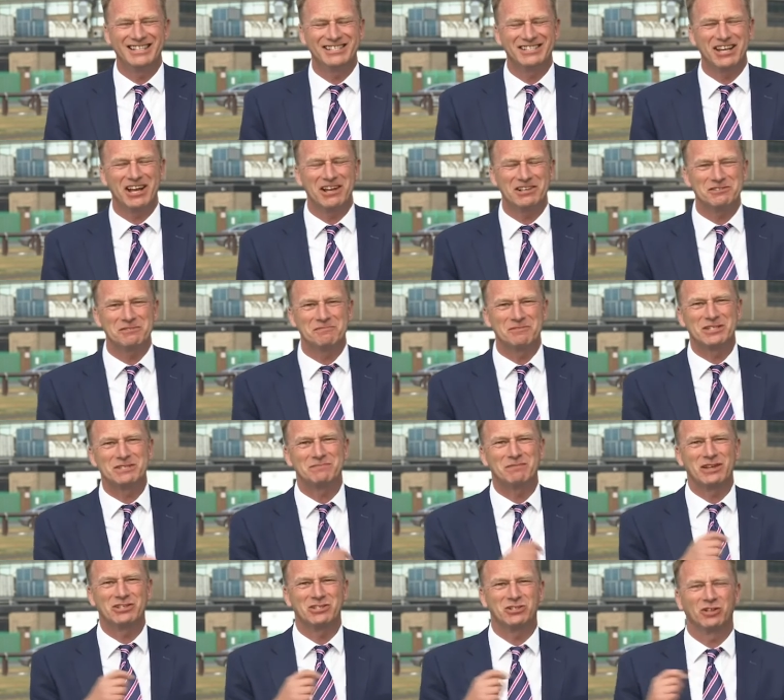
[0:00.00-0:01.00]
it, starts from a
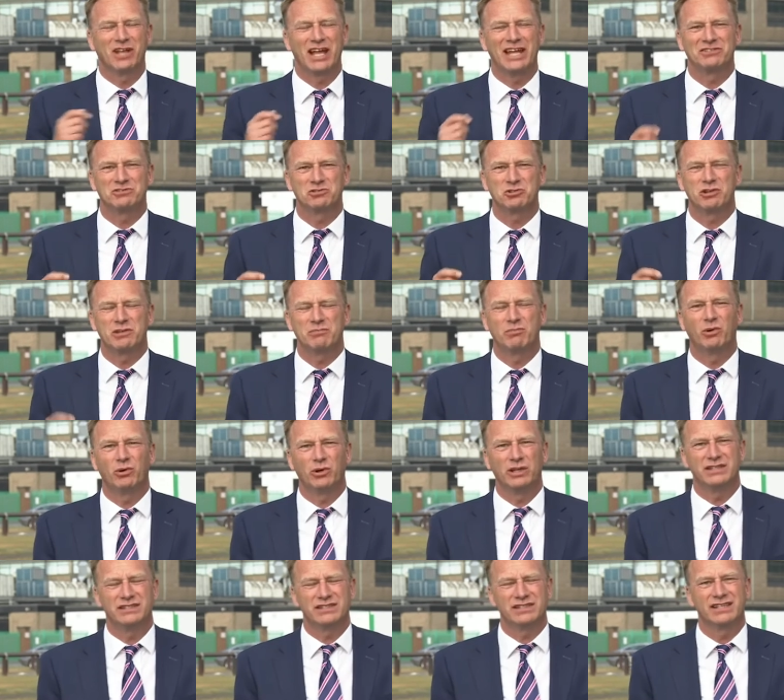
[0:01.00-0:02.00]
special entry
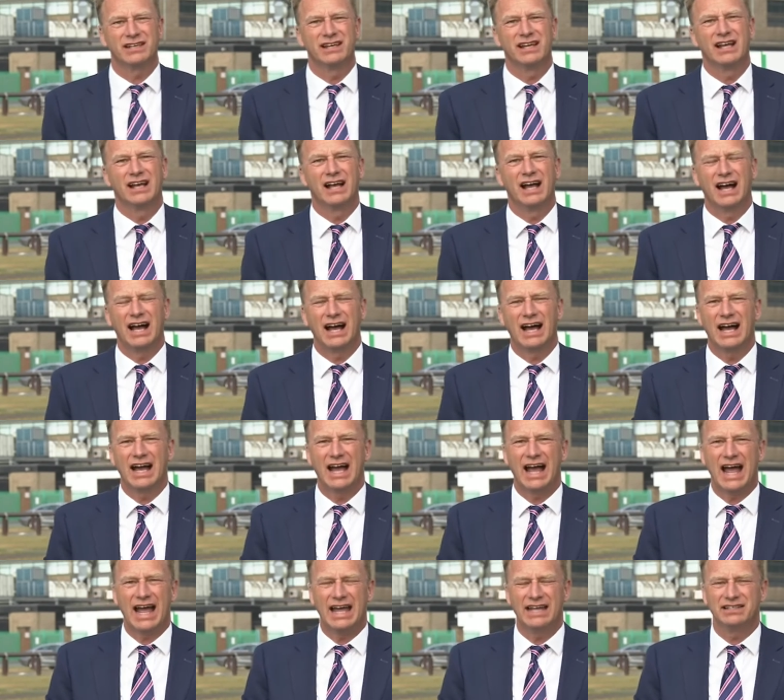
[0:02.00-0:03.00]
point, uh,
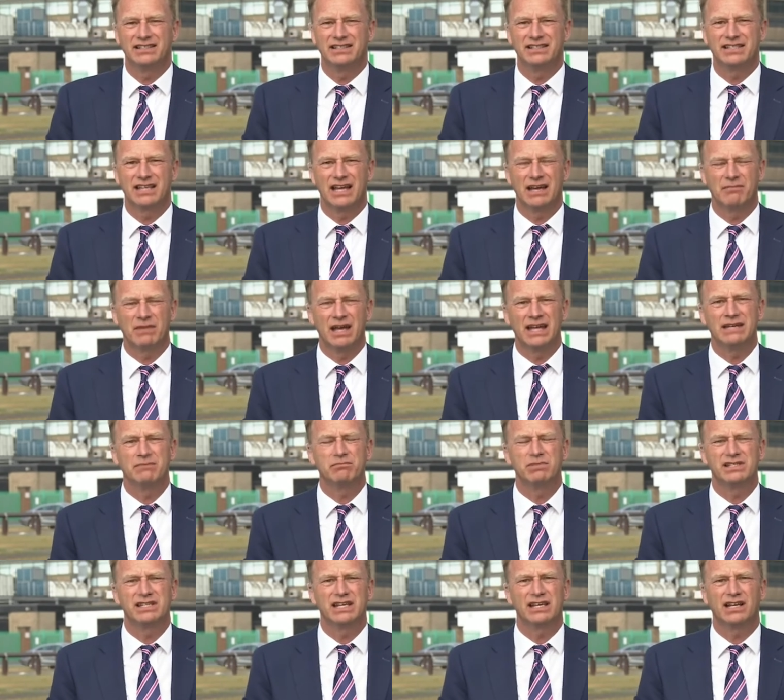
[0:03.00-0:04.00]
and um, and in
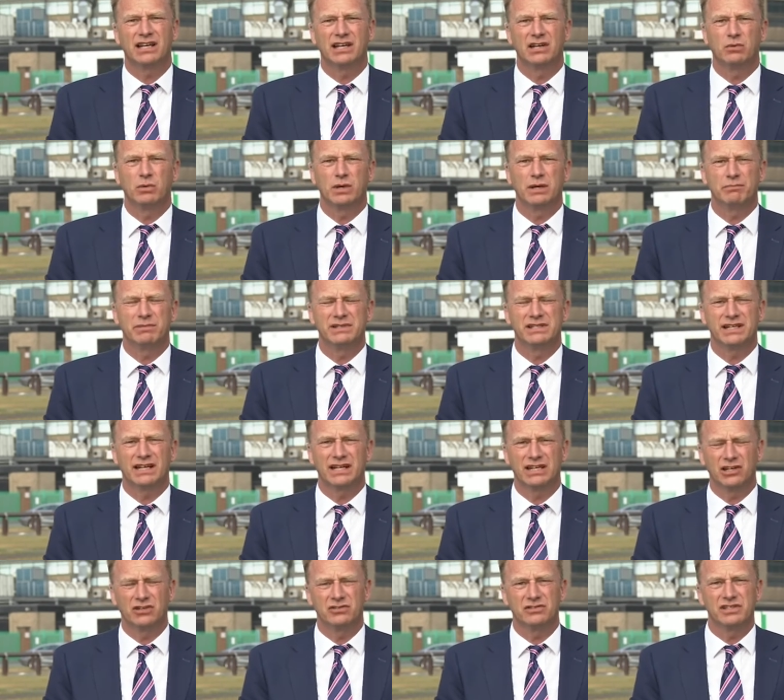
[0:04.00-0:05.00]
particular we're
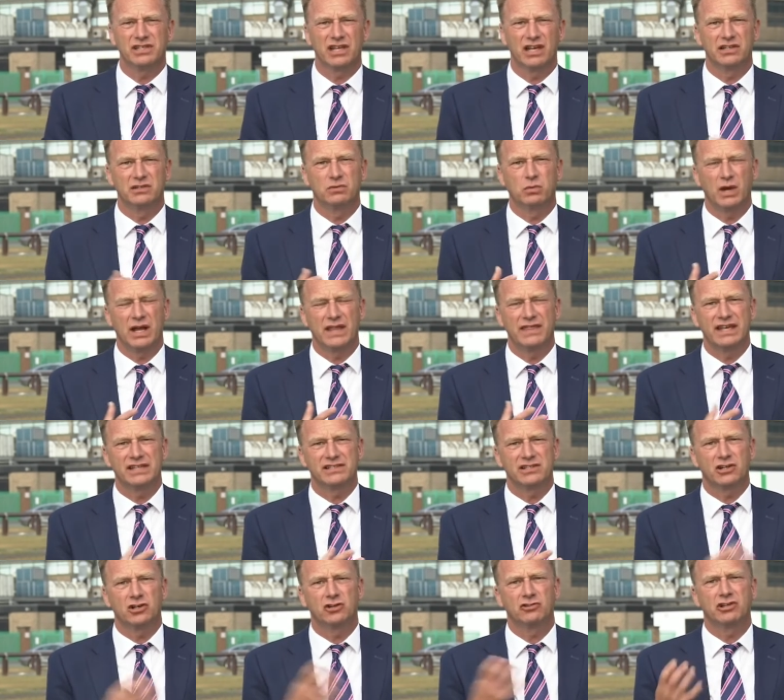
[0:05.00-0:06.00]
particularly concerned where there's
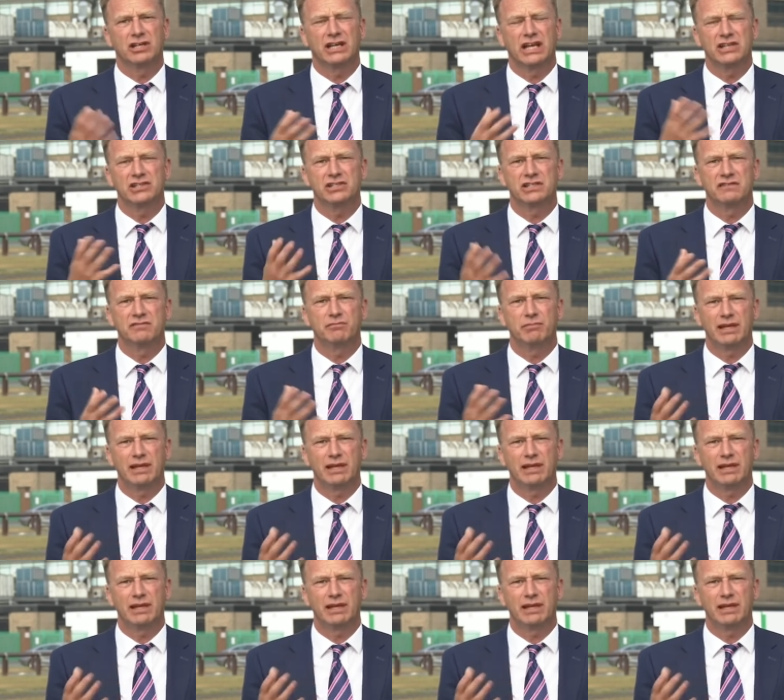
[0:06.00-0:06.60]
a congregation of